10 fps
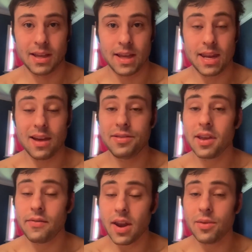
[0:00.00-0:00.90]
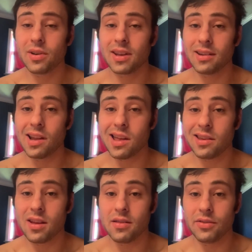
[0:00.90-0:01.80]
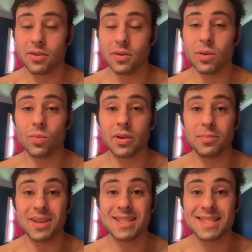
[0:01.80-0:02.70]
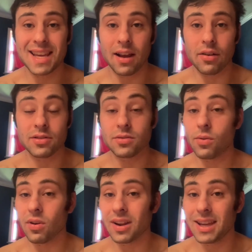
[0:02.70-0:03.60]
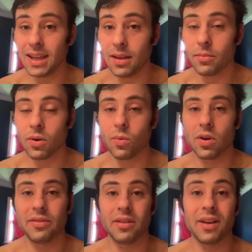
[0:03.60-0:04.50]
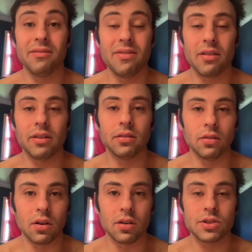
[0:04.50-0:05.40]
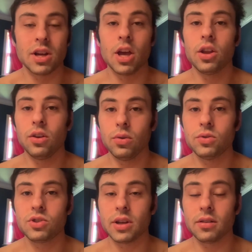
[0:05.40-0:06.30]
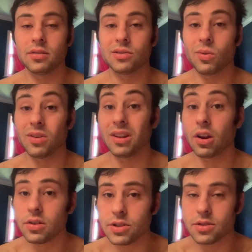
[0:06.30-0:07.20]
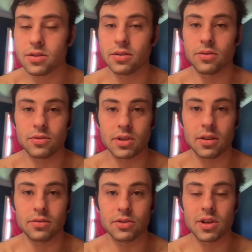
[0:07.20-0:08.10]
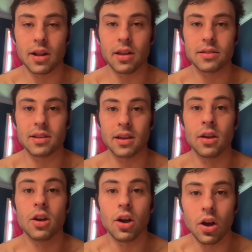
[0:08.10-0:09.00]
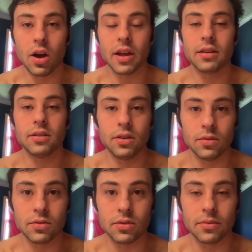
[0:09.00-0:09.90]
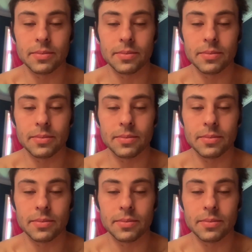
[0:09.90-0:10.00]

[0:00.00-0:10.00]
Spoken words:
And I think if anyone can land the interview, it would be Scarce or Keem or one of the very large news channels, or largest news channels, shall I say, on YouTube.